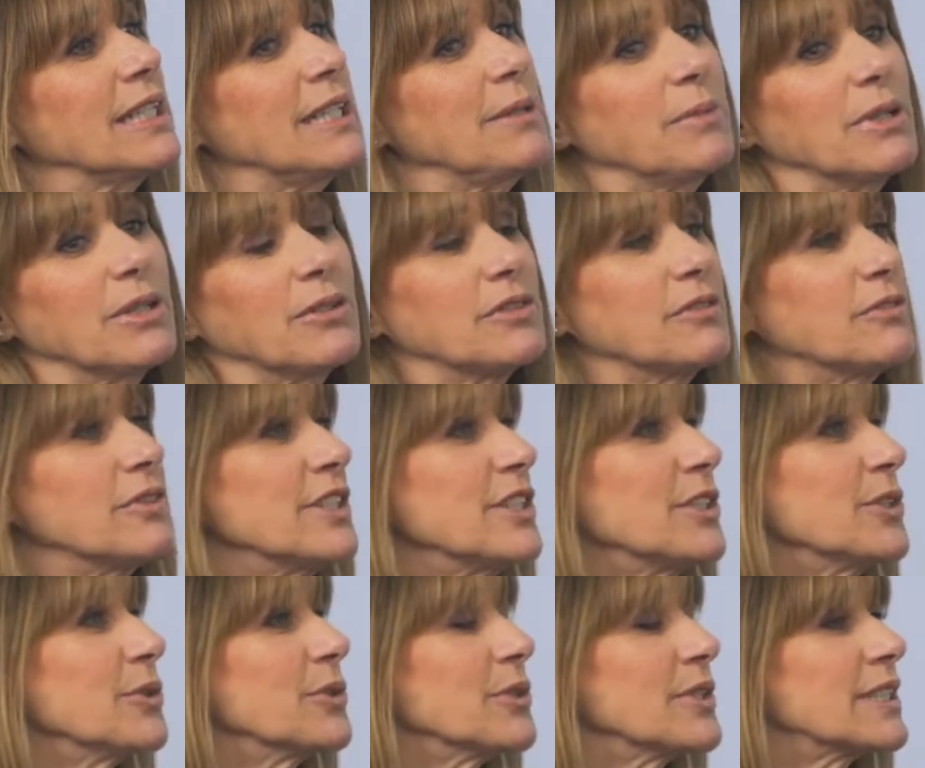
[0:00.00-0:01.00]
emails,
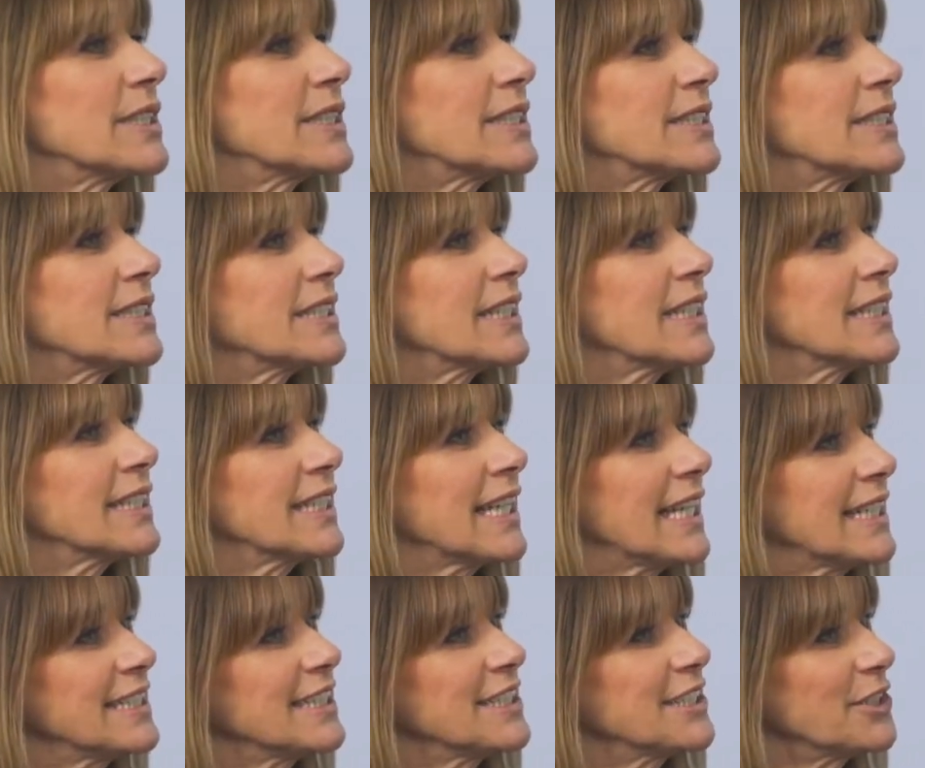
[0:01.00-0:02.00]
videos, and
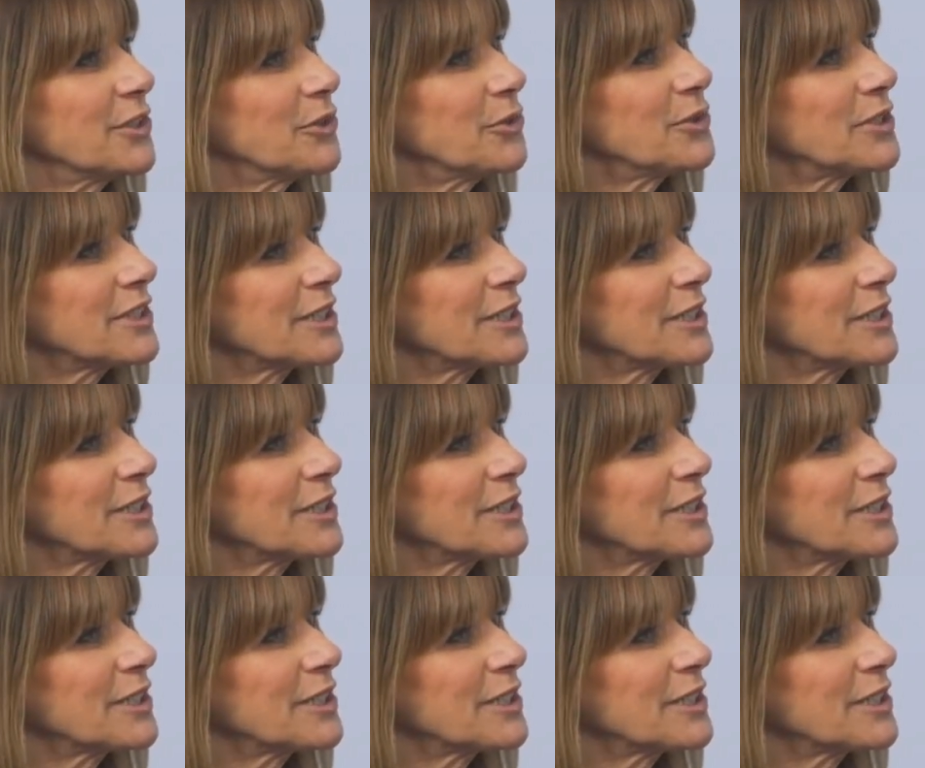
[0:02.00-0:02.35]
getting to know